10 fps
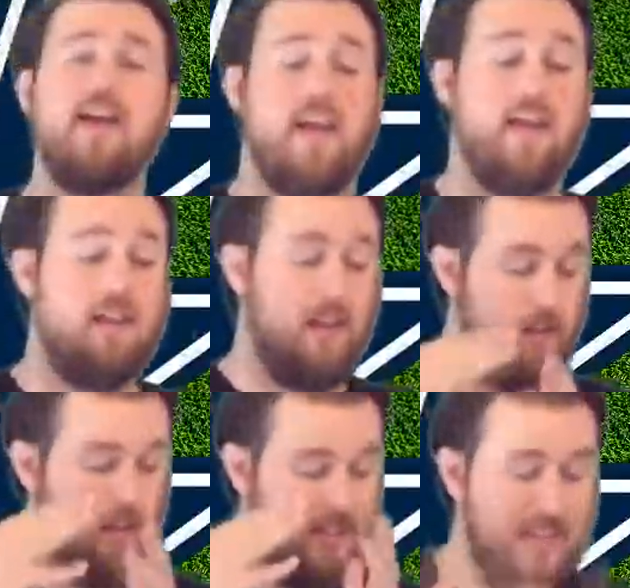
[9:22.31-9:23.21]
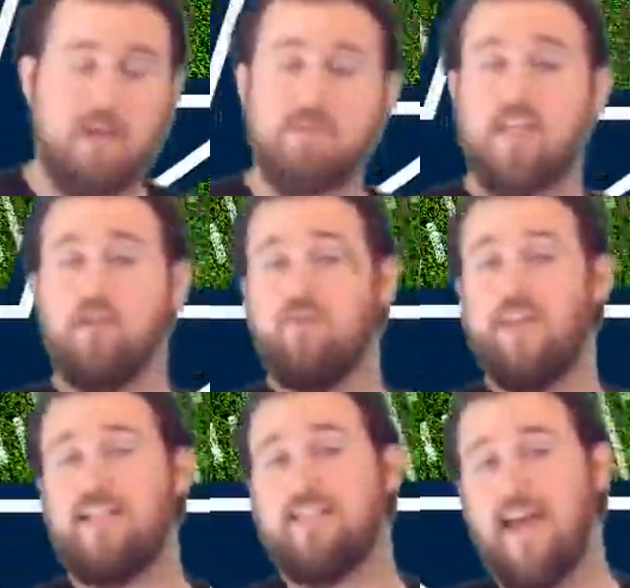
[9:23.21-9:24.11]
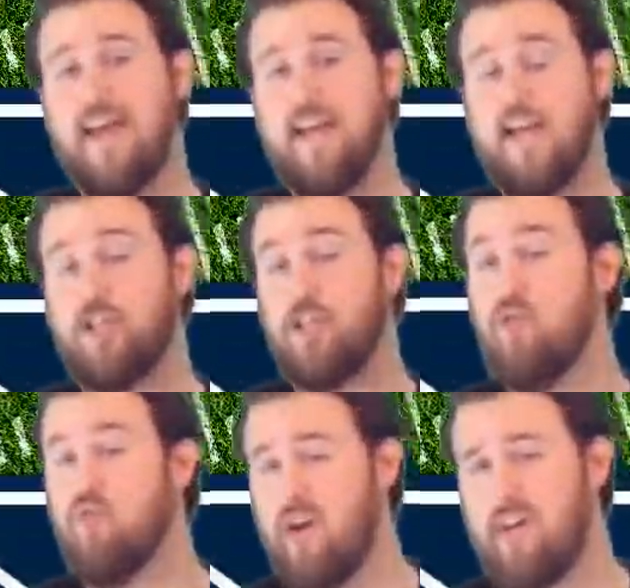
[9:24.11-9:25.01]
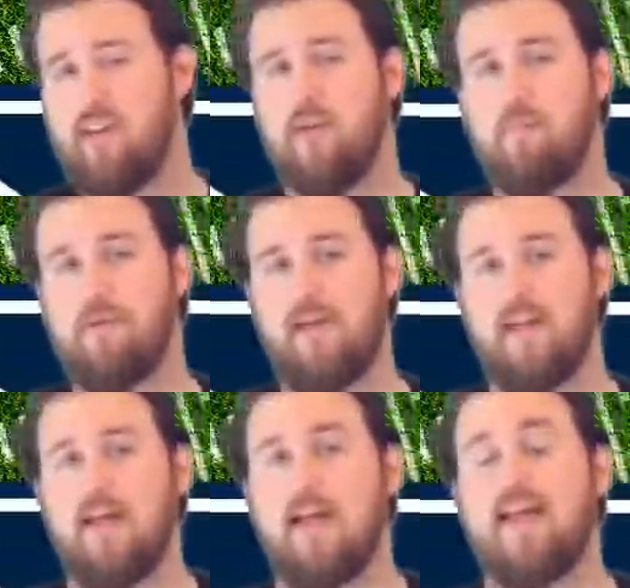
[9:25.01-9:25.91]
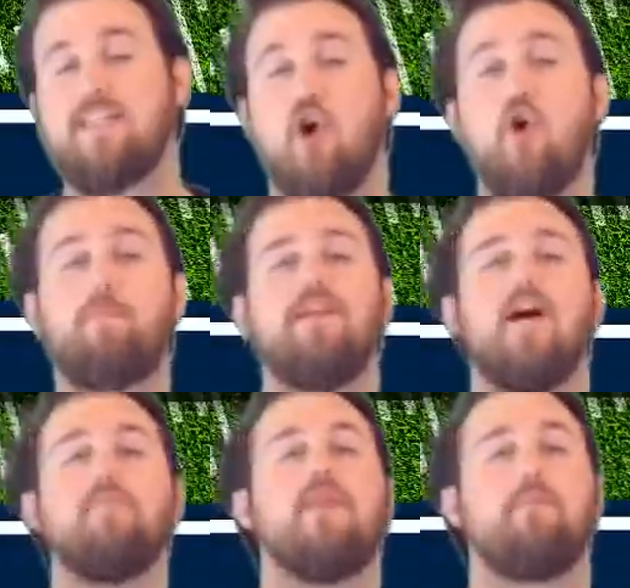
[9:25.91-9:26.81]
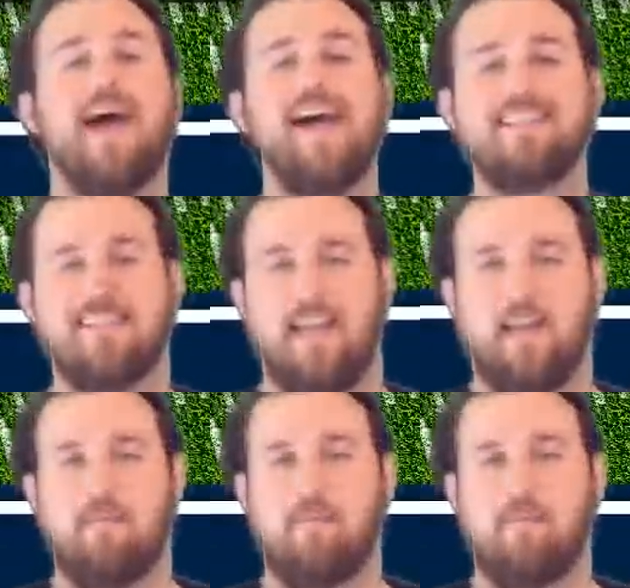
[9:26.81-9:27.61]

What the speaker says: And the times that you've let Dak actually run a little bit, it's opened up the pass game.